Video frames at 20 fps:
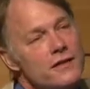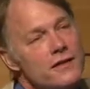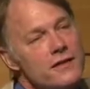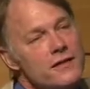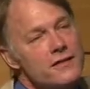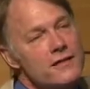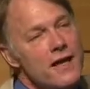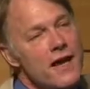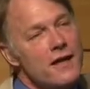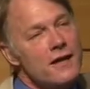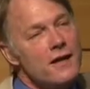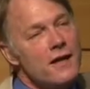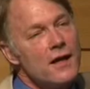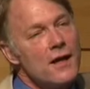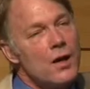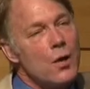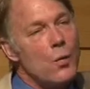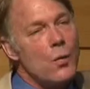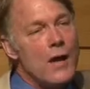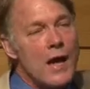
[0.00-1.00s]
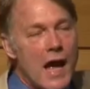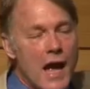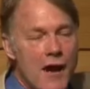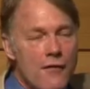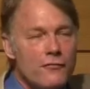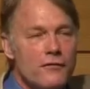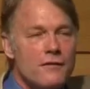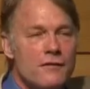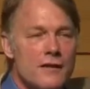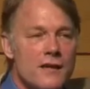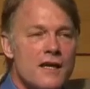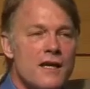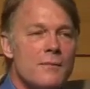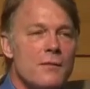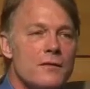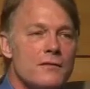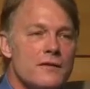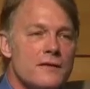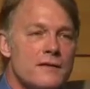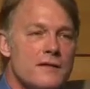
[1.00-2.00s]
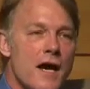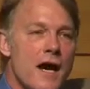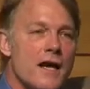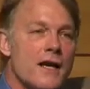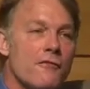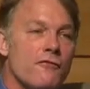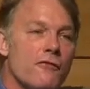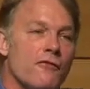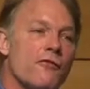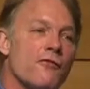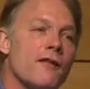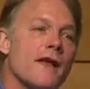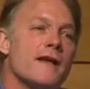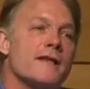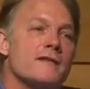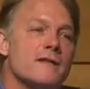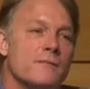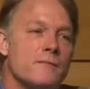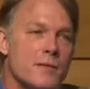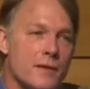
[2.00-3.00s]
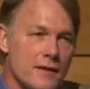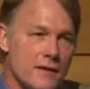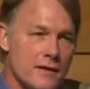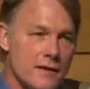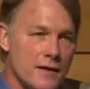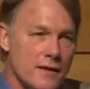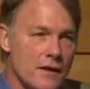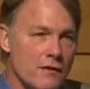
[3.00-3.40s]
is that we have to think about designing for flexibility.